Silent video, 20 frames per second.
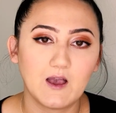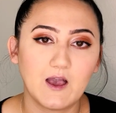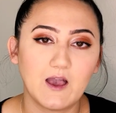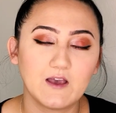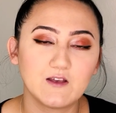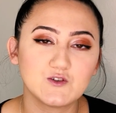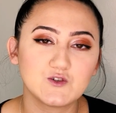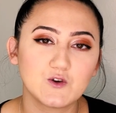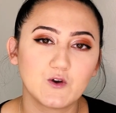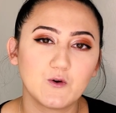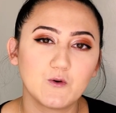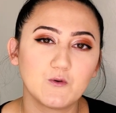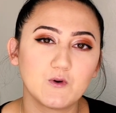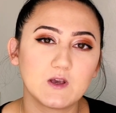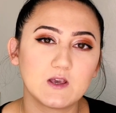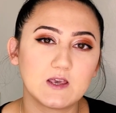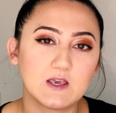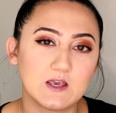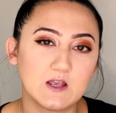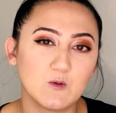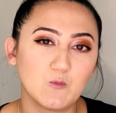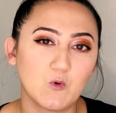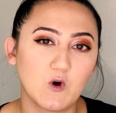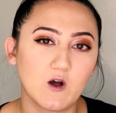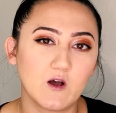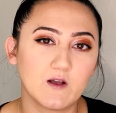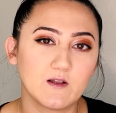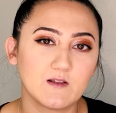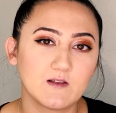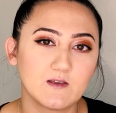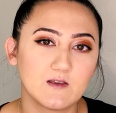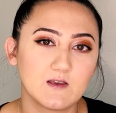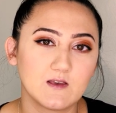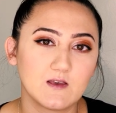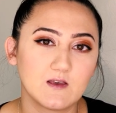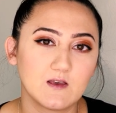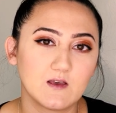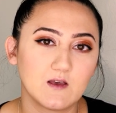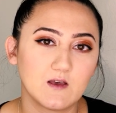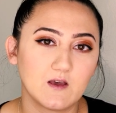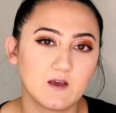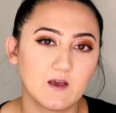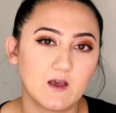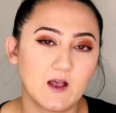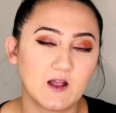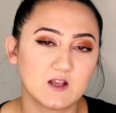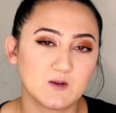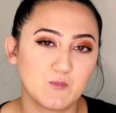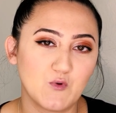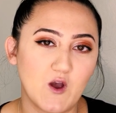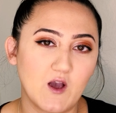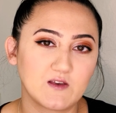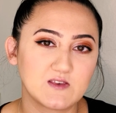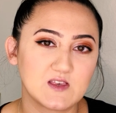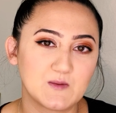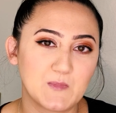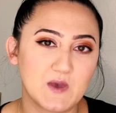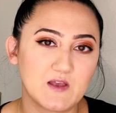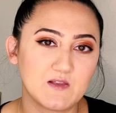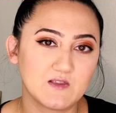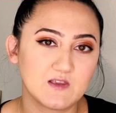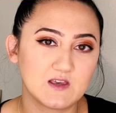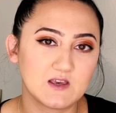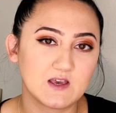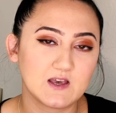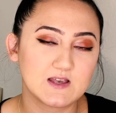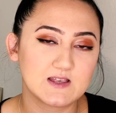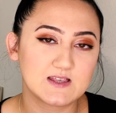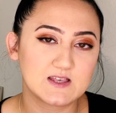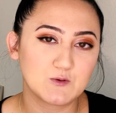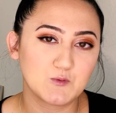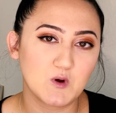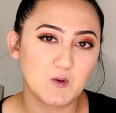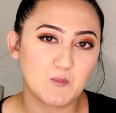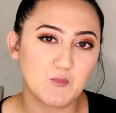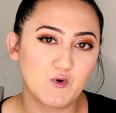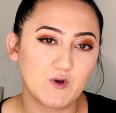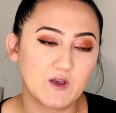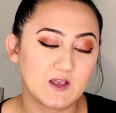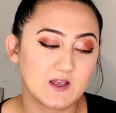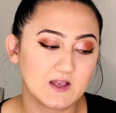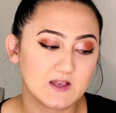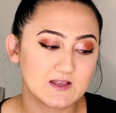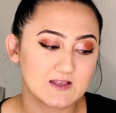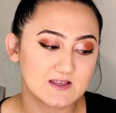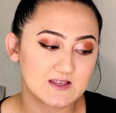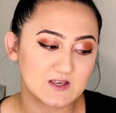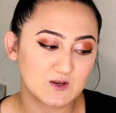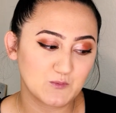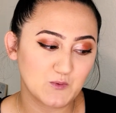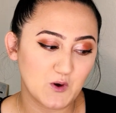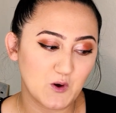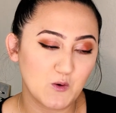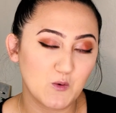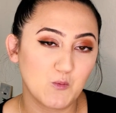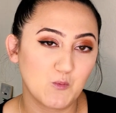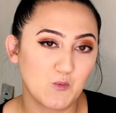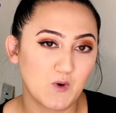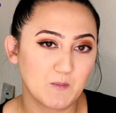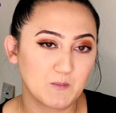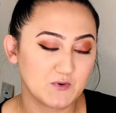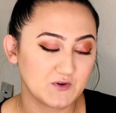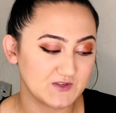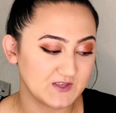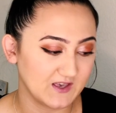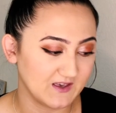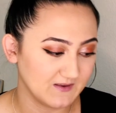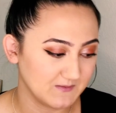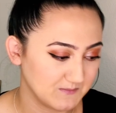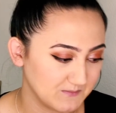Hydroquinone at approximately 0.01%.